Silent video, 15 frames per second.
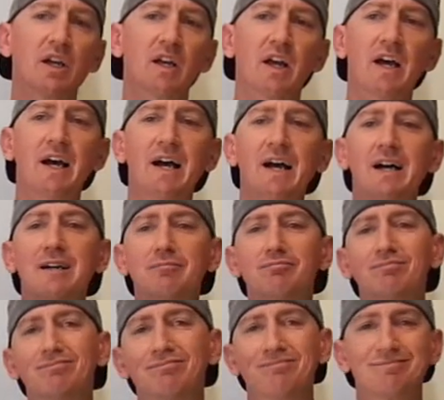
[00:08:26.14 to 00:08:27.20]

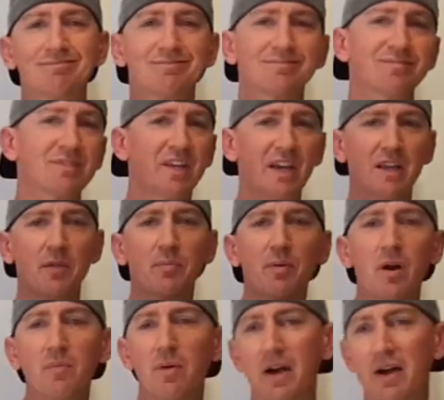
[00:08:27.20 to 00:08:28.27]
Get your
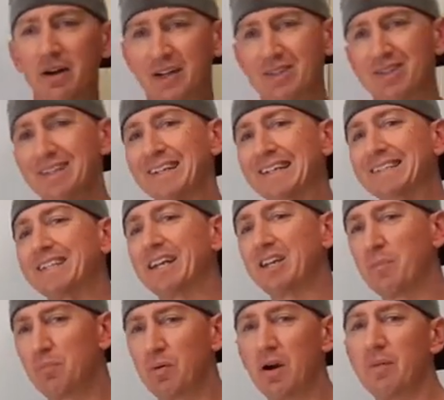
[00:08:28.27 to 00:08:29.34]
probiotics. Take
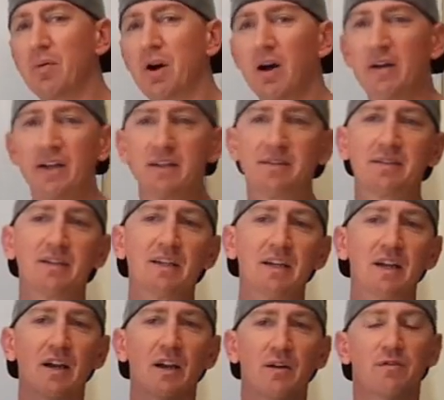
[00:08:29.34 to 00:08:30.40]
your prebiotics.
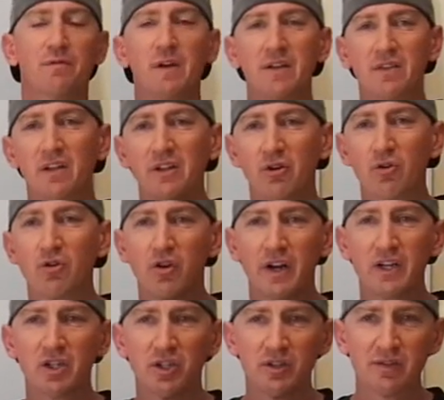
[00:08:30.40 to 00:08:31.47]
Feed the little
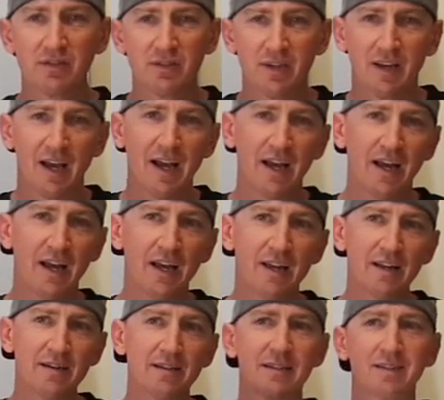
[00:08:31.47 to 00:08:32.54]
creatures.
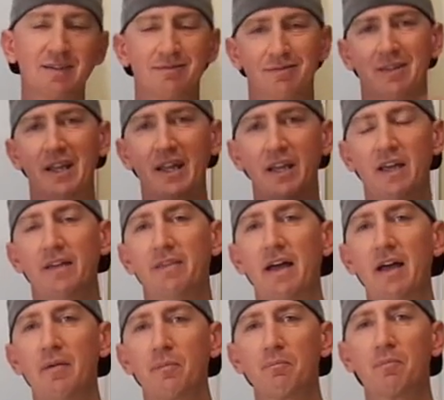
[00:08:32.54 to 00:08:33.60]
And get
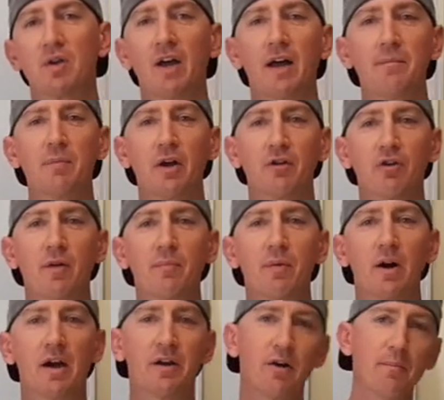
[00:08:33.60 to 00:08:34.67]
that gut
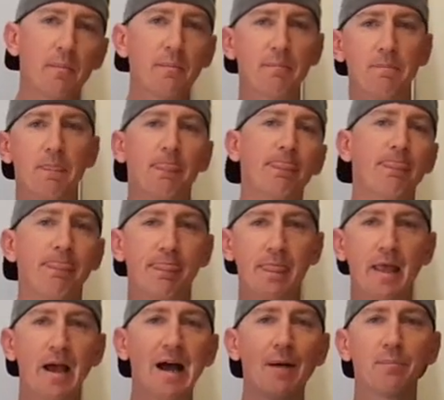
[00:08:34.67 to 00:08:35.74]
microbiome
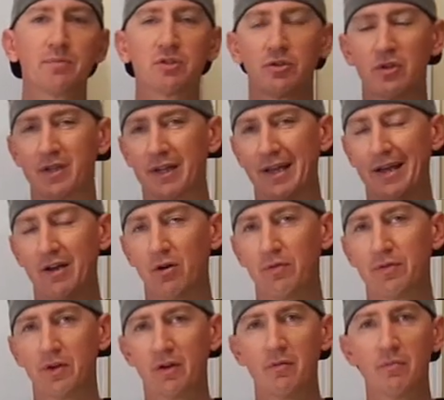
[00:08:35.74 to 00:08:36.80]
up so you can get
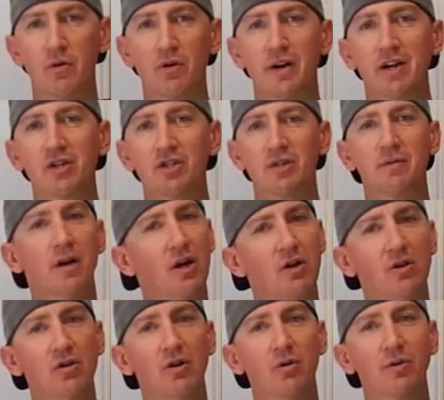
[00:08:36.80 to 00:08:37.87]
healthier and more energy a
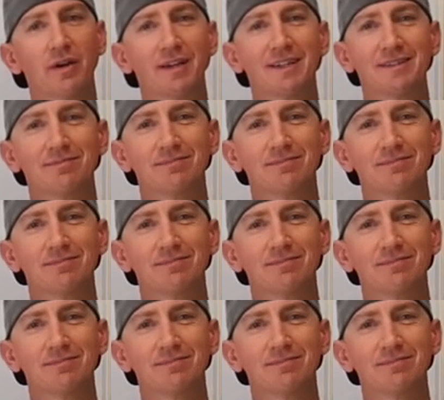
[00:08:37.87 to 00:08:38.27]
whole lot quicker.